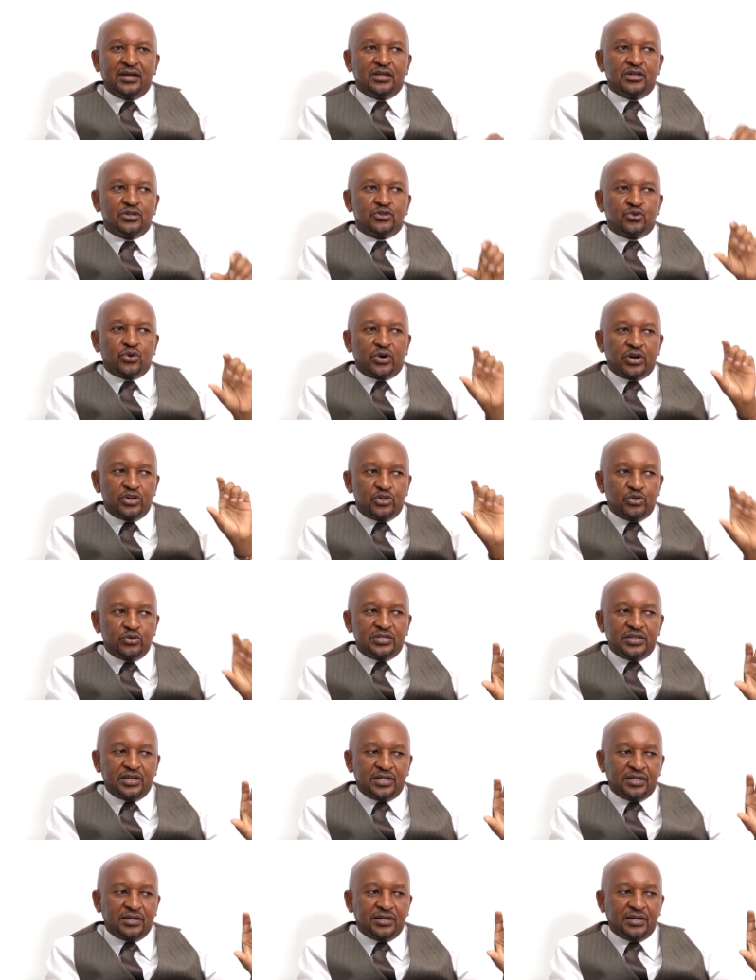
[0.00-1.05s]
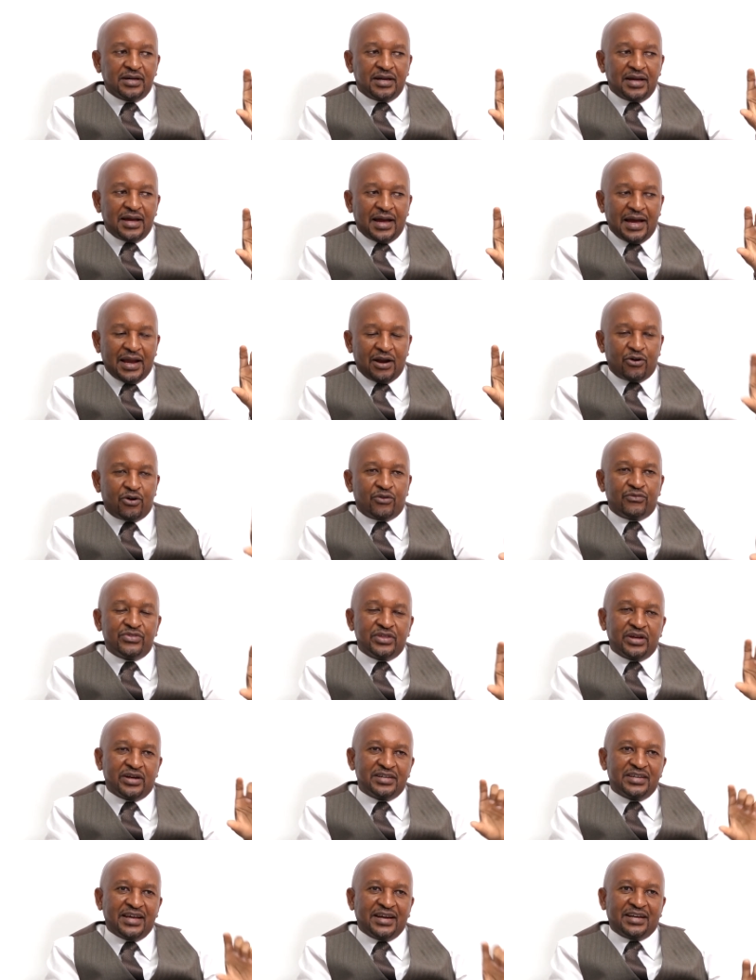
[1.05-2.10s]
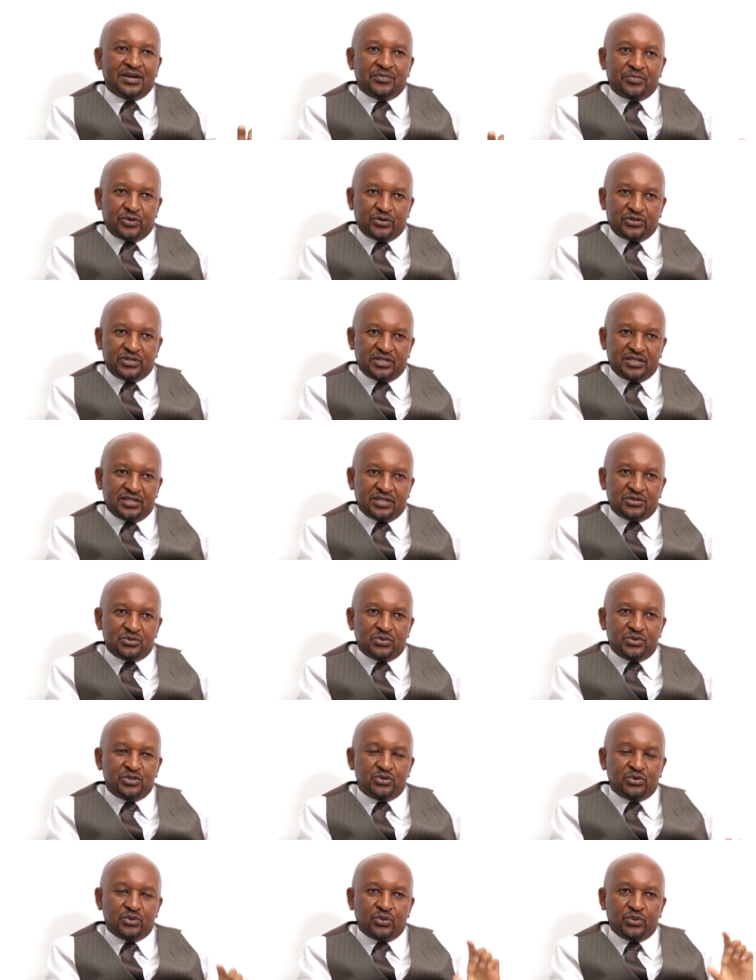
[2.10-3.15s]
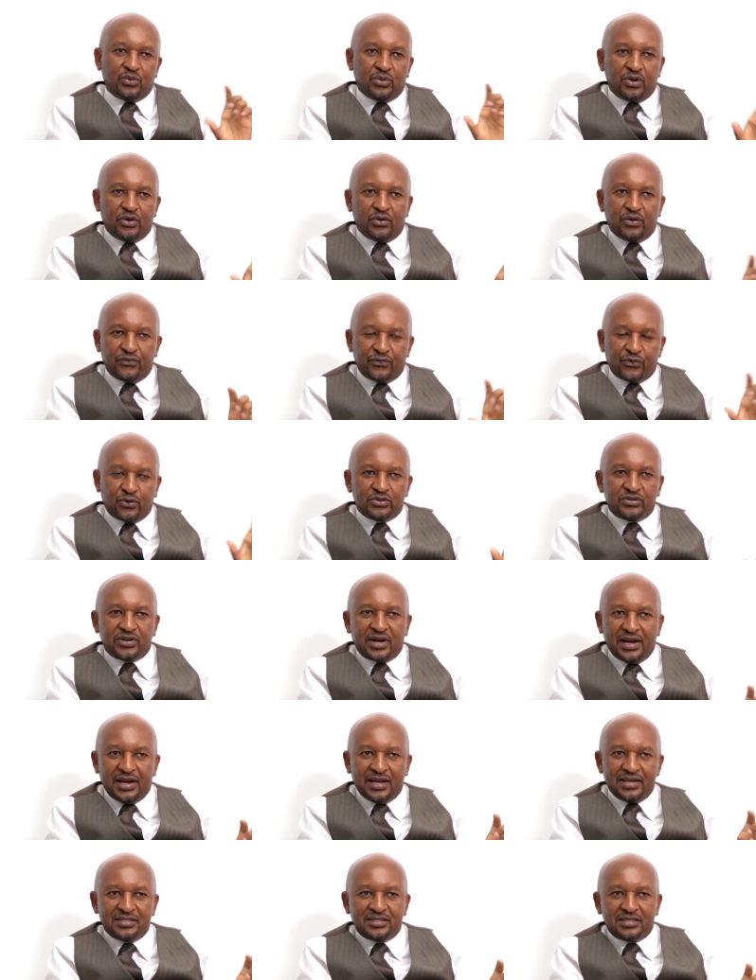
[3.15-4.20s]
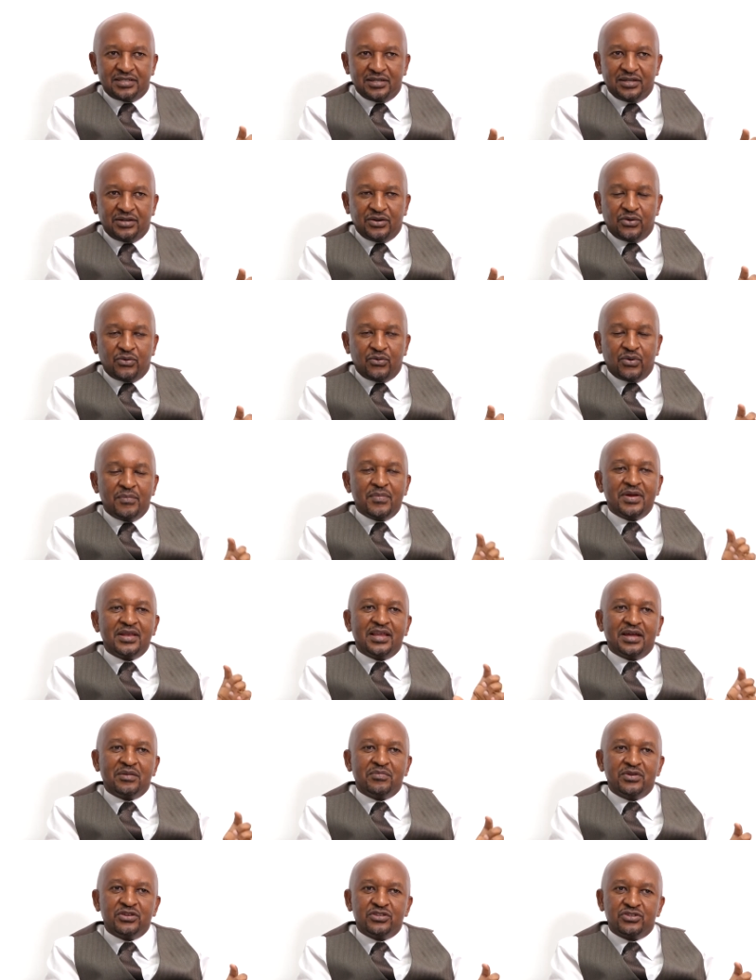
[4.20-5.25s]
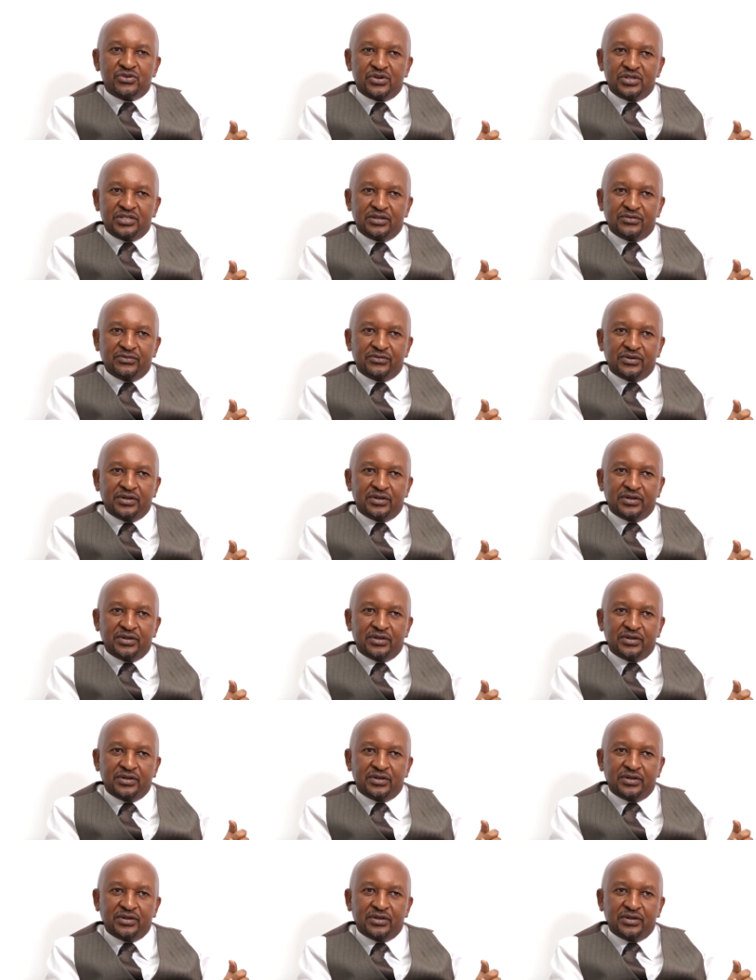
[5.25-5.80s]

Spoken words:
So reducing a lot of the redundant processes, which we of course realized were mainly administrative.